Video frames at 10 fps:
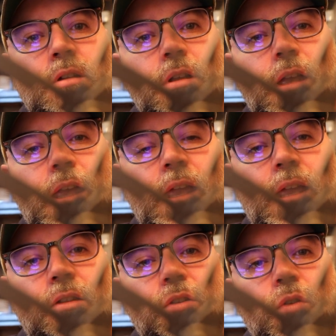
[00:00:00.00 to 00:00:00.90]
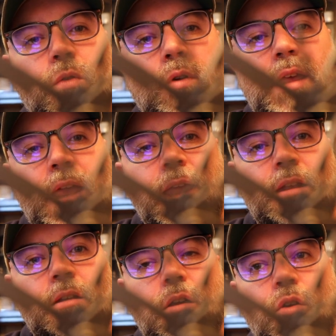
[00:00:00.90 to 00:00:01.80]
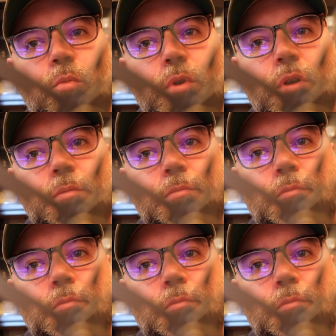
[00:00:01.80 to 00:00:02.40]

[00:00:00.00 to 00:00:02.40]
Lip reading: and your can opener,